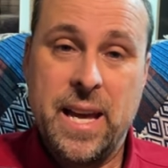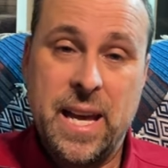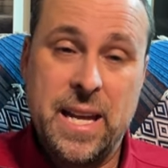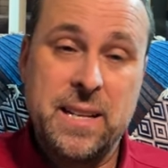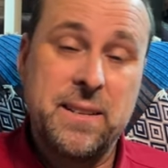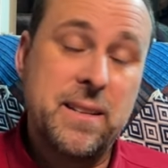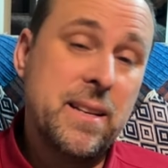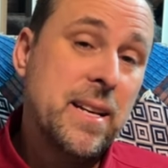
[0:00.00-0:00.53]

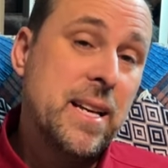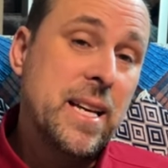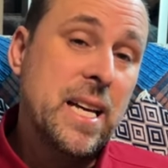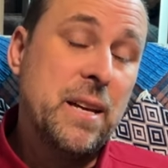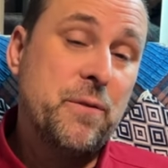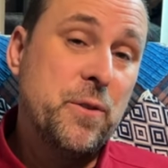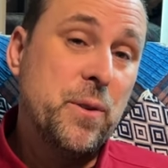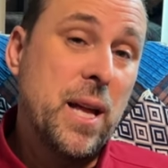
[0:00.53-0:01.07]
And
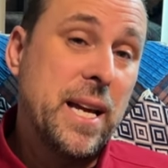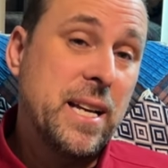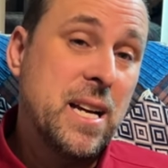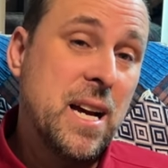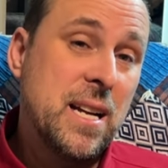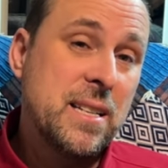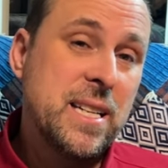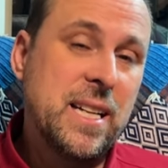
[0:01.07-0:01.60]
If you like
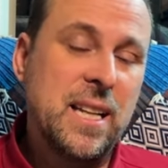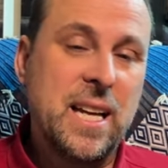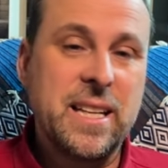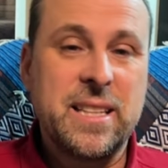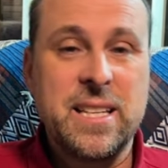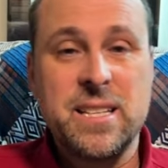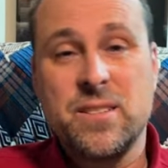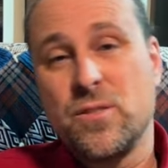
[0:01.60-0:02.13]
content
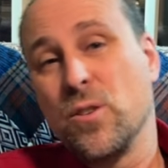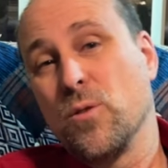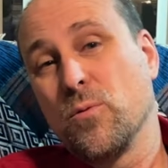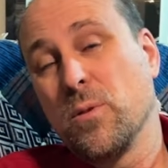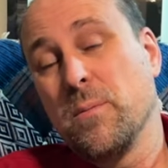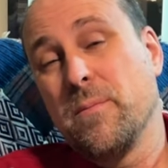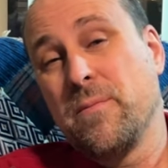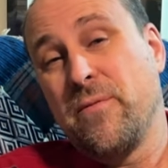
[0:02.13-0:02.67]
like this,
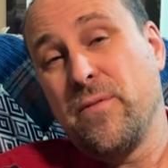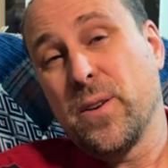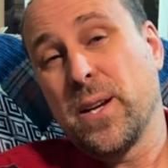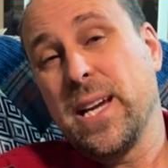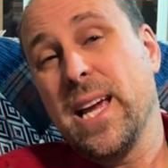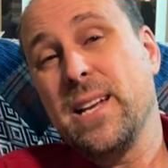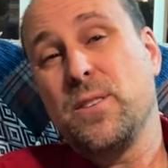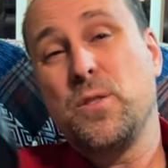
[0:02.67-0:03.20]
don't
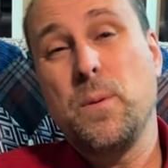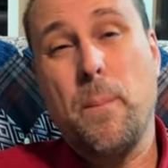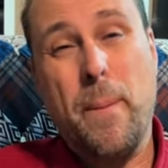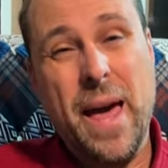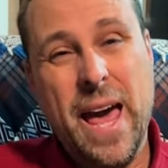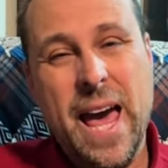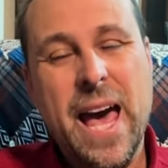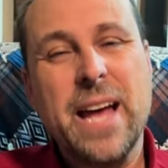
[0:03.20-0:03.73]
forget to
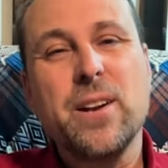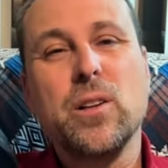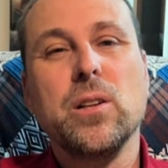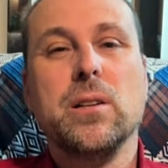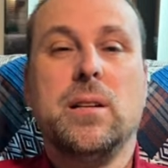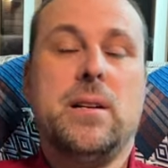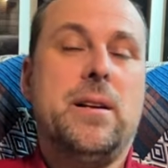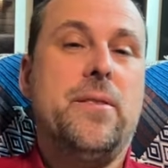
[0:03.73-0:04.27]

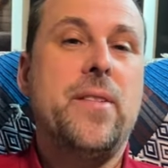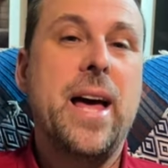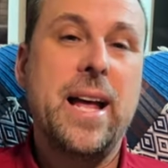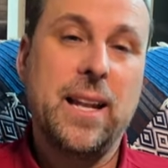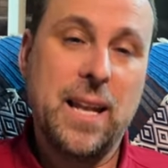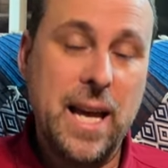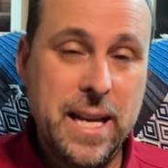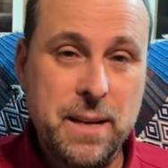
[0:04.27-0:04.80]
paddle
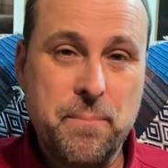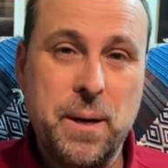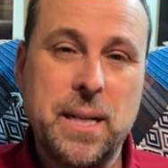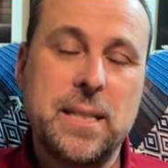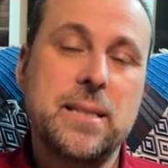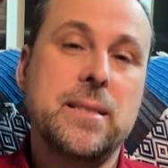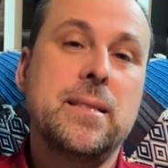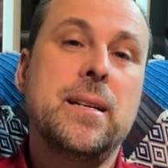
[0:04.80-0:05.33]
that like
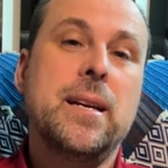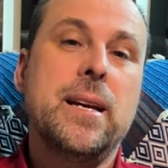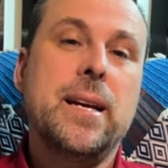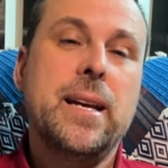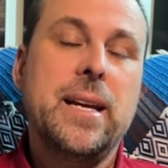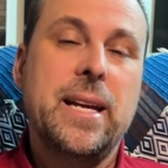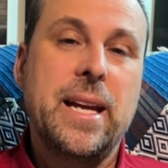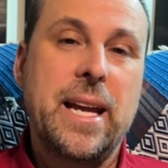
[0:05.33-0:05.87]
button
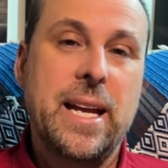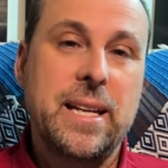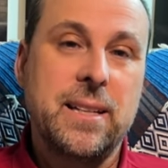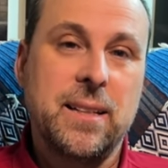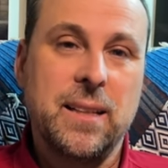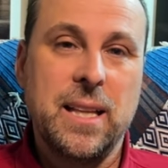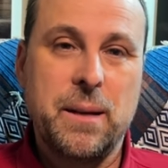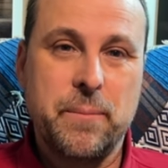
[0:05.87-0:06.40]

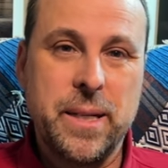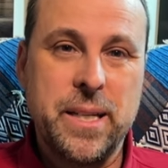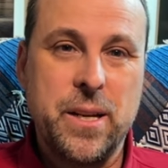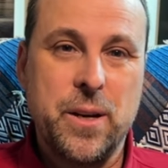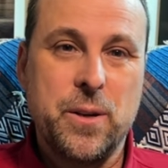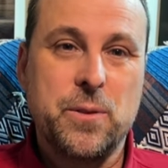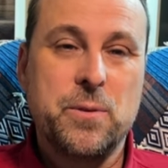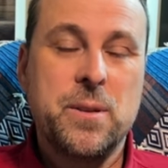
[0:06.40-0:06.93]
and let me
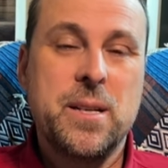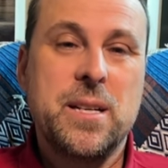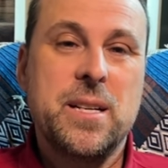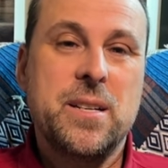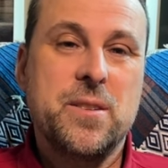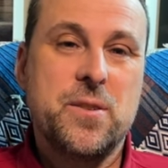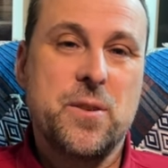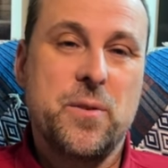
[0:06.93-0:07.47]
know
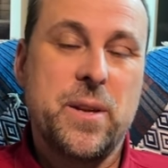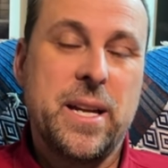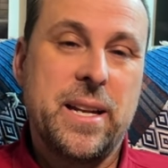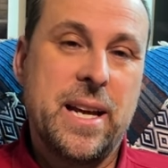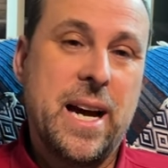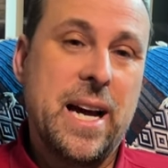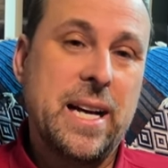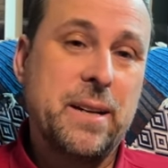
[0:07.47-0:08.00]
so
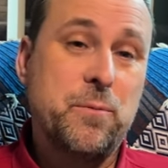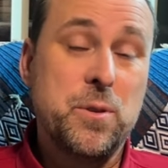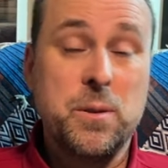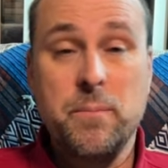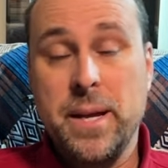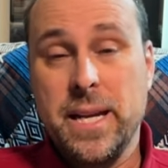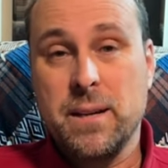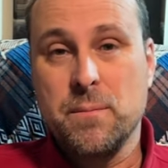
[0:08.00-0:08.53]
that I will
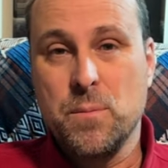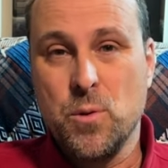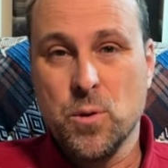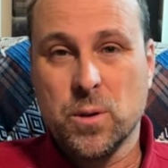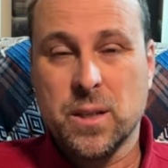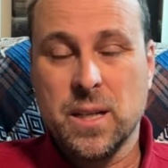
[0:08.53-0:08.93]
make more